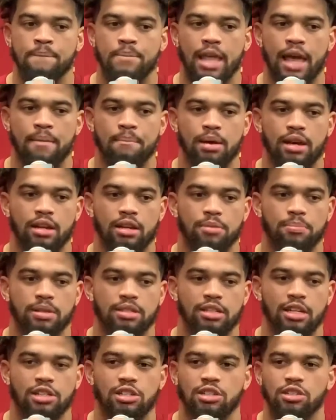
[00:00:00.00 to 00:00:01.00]
and being in a
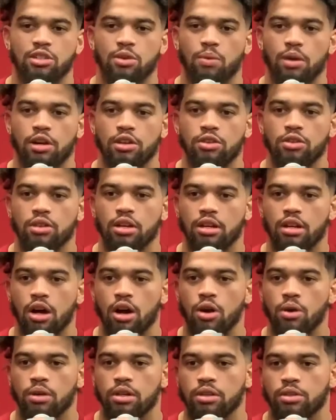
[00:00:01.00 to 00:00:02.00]
position to where you can
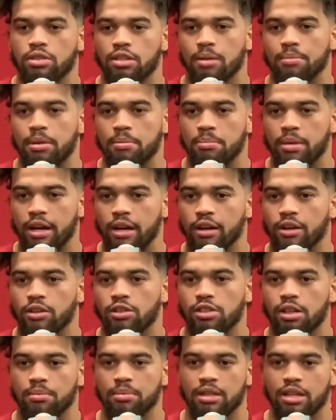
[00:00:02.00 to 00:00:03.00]
go and do something bigger, or
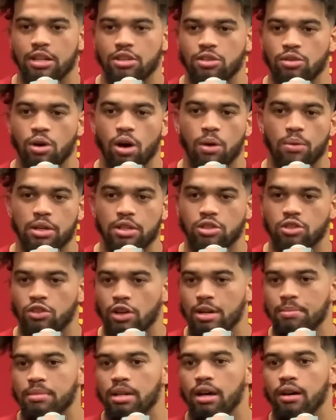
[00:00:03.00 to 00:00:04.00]
something that you always
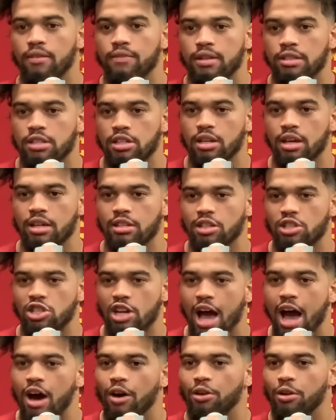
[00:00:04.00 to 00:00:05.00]
dreamed of as a, as a
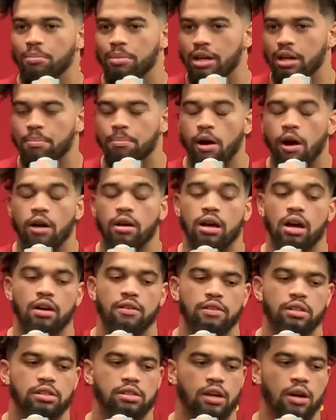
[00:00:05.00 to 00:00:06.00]
child and been a part of.
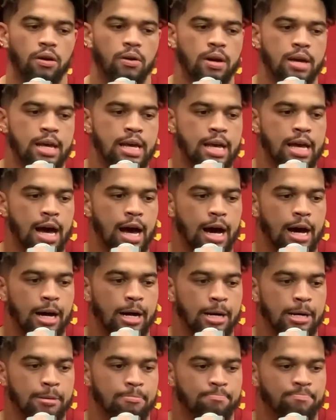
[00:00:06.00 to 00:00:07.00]
And so,
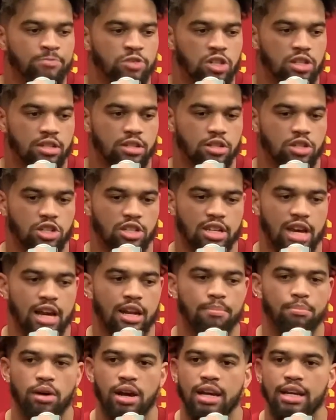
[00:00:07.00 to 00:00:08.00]
um, just just kind
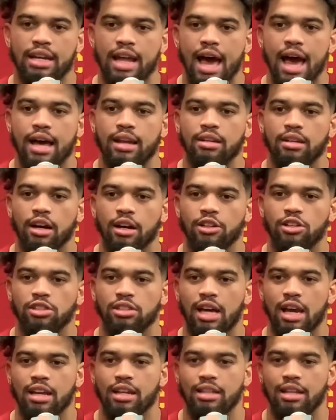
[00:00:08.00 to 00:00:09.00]
of bringing that and
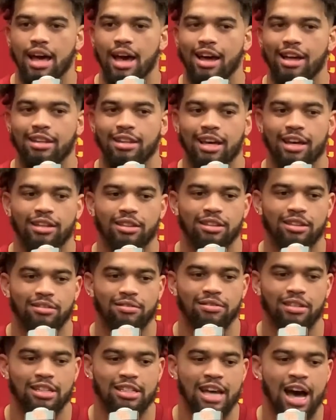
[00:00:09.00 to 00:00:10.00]
understanding that
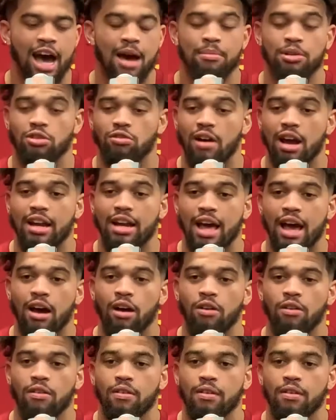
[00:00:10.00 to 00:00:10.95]
that the time is right now.